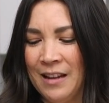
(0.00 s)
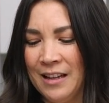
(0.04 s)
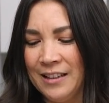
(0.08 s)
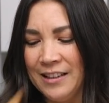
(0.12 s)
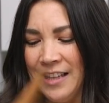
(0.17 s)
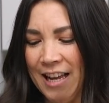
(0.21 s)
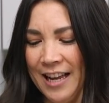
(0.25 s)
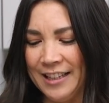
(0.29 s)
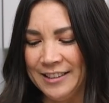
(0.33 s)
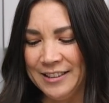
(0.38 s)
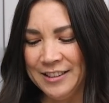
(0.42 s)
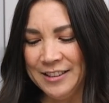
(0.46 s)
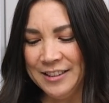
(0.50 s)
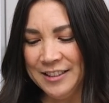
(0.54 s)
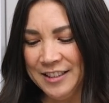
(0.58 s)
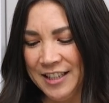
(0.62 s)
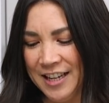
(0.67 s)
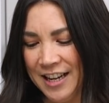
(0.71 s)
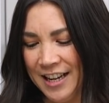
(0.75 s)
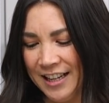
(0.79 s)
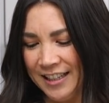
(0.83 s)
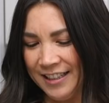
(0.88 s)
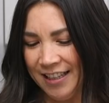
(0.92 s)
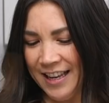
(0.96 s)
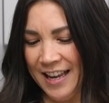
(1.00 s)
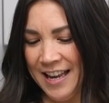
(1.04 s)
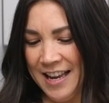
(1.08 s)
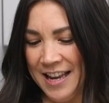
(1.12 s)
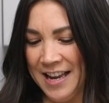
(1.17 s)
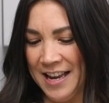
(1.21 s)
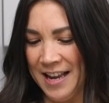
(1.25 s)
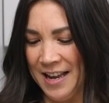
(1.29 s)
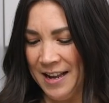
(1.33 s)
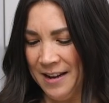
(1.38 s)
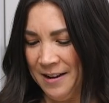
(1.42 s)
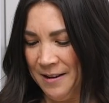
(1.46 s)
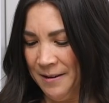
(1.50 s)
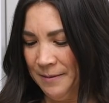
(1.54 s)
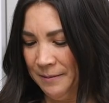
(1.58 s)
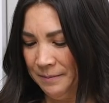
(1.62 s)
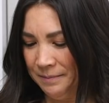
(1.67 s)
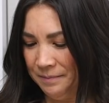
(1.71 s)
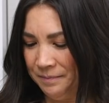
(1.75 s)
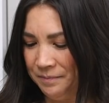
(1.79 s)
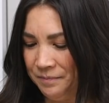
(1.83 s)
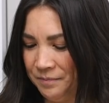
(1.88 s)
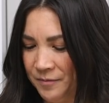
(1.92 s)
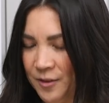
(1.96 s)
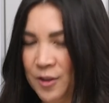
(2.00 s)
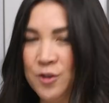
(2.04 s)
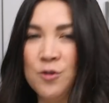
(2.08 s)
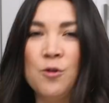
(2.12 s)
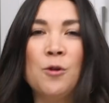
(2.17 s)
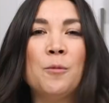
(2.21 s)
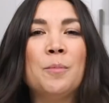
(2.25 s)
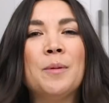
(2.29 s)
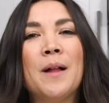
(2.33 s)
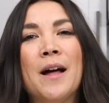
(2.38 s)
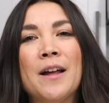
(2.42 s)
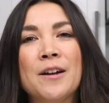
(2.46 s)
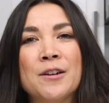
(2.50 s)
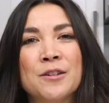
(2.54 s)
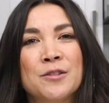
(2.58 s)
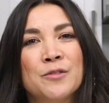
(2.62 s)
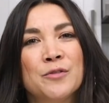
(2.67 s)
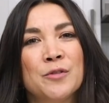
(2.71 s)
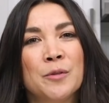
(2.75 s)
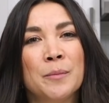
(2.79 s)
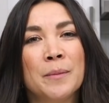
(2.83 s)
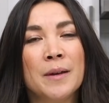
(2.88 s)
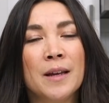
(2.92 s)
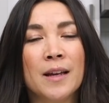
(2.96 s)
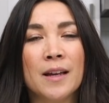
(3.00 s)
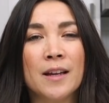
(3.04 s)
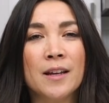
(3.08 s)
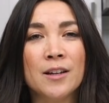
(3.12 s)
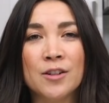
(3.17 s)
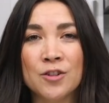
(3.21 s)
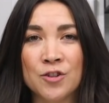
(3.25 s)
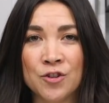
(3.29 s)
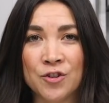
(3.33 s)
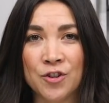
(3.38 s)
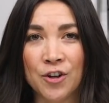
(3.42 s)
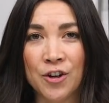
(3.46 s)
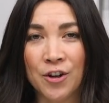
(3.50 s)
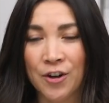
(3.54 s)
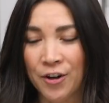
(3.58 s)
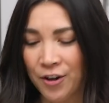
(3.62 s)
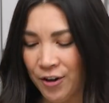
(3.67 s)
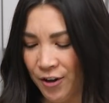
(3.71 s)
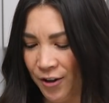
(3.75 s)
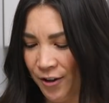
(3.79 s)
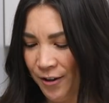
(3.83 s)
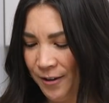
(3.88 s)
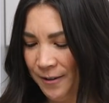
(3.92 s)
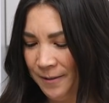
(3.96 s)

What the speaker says: Let's dig in. This whole platter's for me, duh.